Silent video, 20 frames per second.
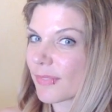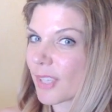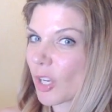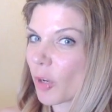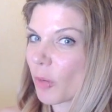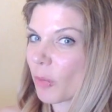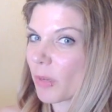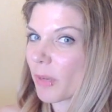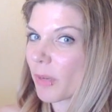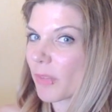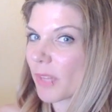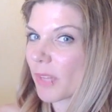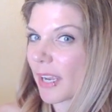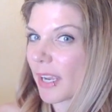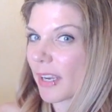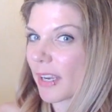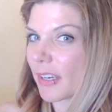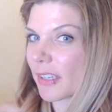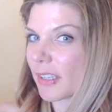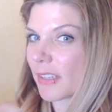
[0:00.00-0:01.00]
Open up the
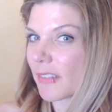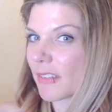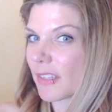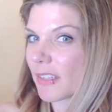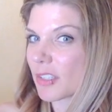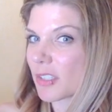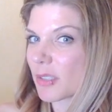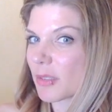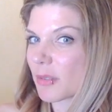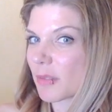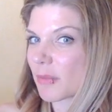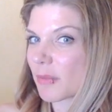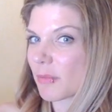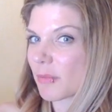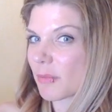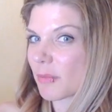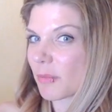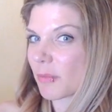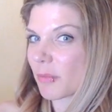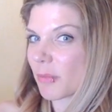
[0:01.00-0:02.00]
iron and then just
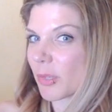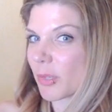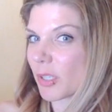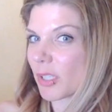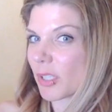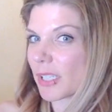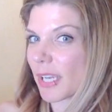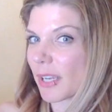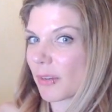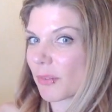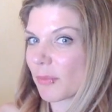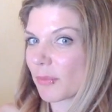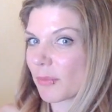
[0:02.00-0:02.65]
pull it down.